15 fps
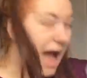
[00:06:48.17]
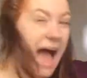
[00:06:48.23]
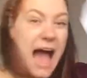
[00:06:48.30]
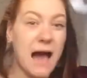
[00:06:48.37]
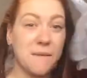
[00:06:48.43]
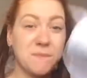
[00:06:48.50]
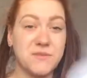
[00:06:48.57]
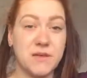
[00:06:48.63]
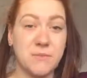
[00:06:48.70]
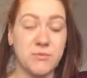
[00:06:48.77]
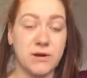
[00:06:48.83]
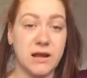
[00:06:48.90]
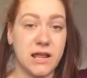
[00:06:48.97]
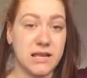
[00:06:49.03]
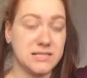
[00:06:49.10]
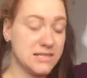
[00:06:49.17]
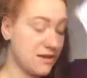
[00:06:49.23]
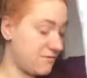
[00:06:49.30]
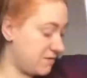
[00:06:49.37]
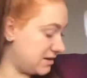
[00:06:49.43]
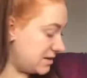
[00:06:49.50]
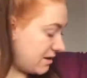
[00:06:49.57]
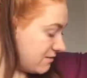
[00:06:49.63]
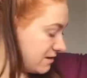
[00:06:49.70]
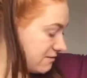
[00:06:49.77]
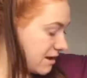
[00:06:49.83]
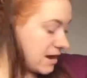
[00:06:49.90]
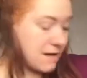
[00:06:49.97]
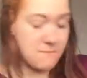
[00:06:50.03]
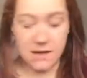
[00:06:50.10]
Absolutely brilliant. Definitely
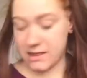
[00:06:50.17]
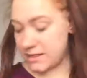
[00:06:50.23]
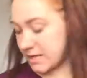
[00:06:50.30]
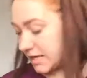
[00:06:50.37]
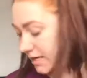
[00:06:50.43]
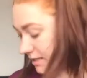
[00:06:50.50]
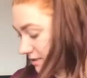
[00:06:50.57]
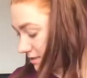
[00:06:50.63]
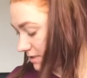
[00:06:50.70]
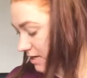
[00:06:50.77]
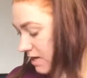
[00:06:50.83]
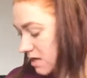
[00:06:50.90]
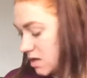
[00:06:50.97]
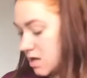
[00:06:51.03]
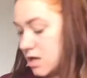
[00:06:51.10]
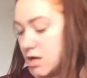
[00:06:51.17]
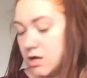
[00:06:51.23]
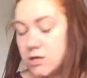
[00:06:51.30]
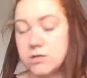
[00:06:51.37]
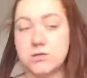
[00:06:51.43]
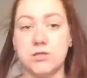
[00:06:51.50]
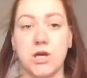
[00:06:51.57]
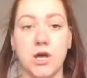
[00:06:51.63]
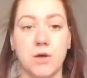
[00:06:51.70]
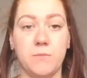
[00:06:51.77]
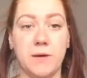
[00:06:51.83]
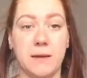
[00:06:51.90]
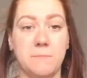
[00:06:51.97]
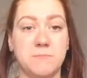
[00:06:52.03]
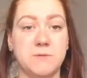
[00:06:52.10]
recommend these. 2
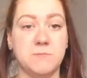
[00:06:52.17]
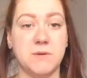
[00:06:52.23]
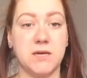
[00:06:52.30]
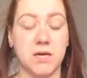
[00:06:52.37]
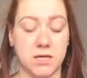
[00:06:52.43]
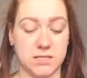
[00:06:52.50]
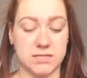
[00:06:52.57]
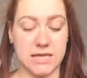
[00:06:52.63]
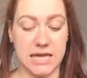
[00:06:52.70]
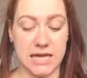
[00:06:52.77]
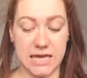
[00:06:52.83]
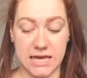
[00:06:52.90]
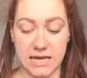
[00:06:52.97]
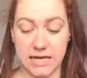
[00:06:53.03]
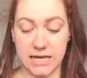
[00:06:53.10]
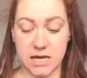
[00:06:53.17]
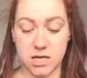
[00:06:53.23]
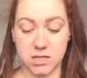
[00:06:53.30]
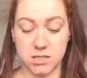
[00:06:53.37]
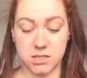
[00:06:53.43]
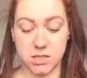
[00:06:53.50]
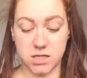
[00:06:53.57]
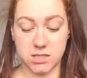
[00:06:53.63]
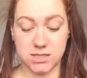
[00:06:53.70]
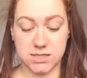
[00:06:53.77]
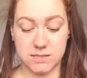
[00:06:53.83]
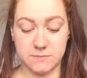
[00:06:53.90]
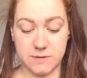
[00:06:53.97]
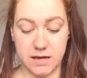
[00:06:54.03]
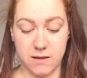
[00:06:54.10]
bibs because he does
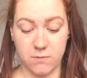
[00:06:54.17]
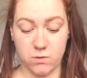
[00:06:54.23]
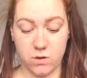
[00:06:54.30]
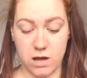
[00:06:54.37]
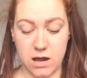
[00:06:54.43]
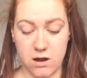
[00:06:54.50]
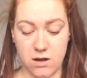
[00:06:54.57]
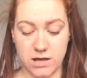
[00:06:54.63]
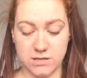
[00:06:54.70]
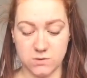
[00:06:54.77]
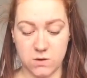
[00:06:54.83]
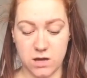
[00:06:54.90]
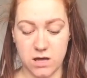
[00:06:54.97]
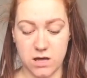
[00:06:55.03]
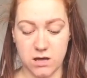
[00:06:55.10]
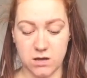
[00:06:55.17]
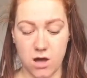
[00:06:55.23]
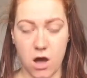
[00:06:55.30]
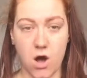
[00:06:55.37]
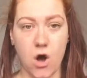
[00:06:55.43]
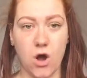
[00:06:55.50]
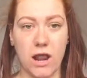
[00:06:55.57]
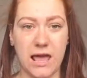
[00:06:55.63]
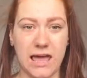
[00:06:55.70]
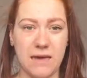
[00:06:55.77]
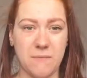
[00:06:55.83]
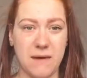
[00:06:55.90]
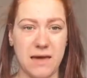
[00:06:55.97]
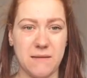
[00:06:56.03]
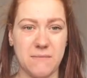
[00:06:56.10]
spit up quite a lot. He's quite a colicky
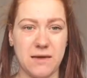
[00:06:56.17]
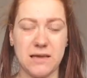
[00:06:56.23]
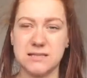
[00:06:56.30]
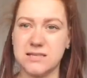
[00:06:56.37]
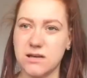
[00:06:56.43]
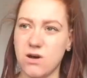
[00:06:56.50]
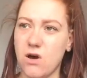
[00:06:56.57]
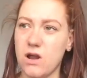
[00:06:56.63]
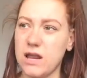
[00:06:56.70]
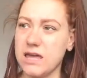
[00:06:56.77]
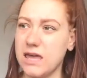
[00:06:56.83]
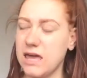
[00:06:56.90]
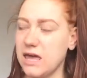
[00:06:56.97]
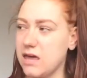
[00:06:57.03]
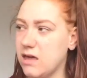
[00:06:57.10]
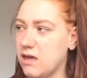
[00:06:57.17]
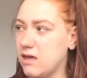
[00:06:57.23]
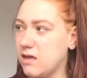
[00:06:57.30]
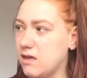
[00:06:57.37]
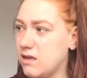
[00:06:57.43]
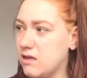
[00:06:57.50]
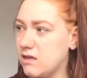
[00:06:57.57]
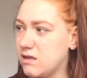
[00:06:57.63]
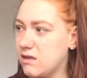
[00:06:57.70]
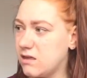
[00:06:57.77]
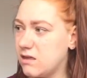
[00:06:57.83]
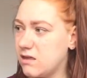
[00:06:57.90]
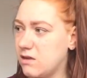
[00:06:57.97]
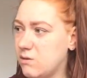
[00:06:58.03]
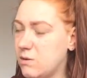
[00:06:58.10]
baby. Is it a colicky?
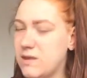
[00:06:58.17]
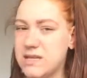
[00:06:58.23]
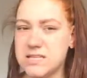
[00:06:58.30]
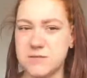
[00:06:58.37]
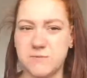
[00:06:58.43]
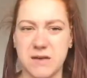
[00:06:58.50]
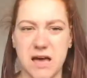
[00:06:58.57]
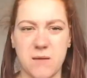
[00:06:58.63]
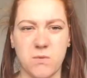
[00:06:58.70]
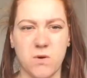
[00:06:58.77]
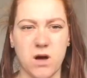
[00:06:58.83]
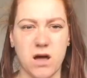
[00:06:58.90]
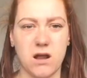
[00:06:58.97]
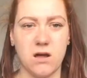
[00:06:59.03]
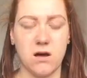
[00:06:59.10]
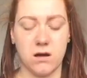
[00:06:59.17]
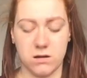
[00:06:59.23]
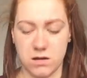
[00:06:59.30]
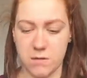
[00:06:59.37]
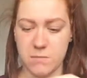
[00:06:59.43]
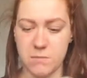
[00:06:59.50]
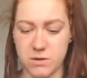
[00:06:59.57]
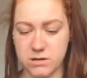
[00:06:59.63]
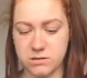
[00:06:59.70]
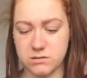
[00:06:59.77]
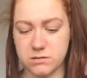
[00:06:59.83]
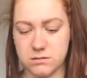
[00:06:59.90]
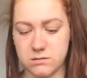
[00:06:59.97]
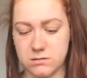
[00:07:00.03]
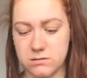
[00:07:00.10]
Well, he spit up quite a lot. I can't
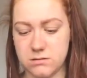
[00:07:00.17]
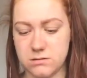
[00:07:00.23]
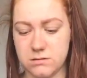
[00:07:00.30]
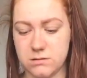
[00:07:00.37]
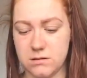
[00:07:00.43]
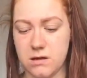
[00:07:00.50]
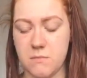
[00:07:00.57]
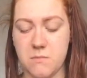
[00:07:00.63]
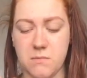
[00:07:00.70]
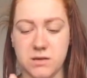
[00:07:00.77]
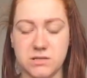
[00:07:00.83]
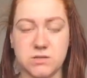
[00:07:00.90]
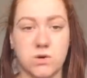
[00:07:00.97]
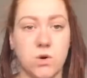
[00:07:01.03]
remember what it's